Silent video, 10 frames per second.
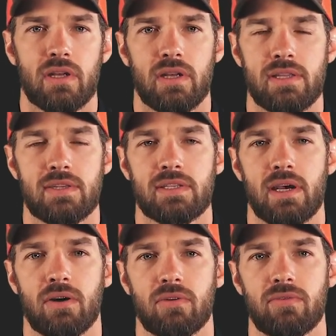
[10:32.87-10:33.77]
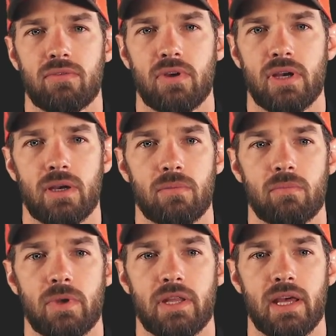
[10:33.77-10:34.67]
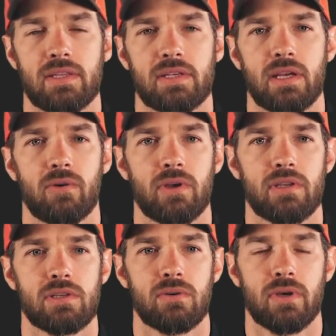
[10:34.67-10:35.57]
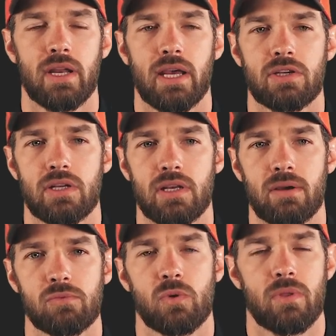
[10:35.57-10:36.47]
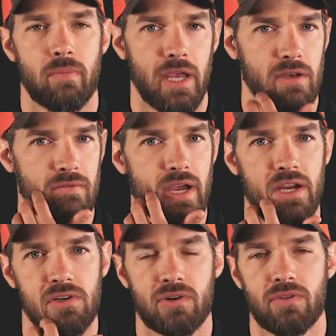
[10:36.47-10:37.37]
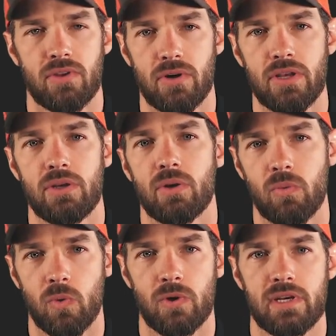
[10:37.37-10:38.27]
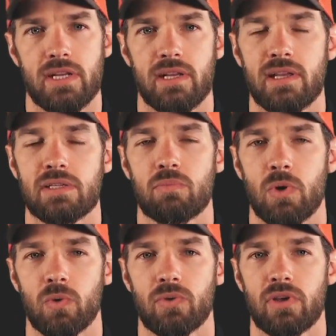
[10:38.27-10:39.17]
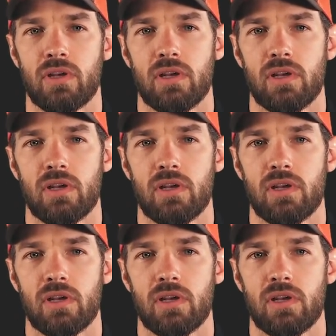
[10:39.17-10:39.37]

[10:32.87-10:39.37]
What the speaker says: itself, and it actually comes with a manufactured 30-year warranty against mold